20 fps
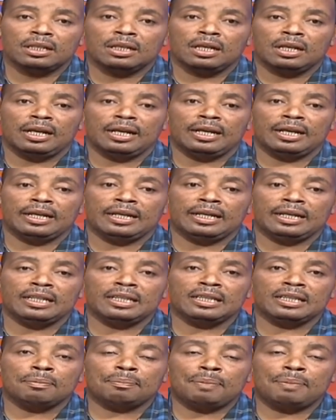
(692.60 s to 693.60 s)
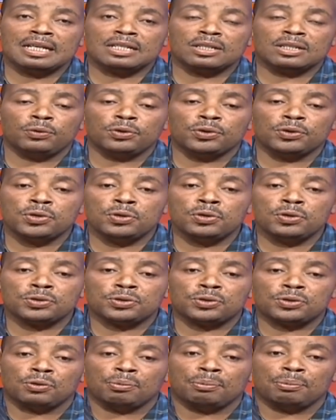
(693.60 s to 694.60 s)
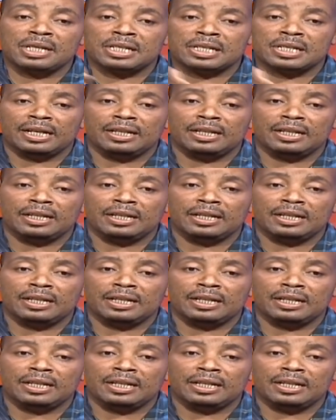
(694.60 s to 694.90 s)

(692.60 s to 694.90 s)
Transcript: uh, in the past we used to measure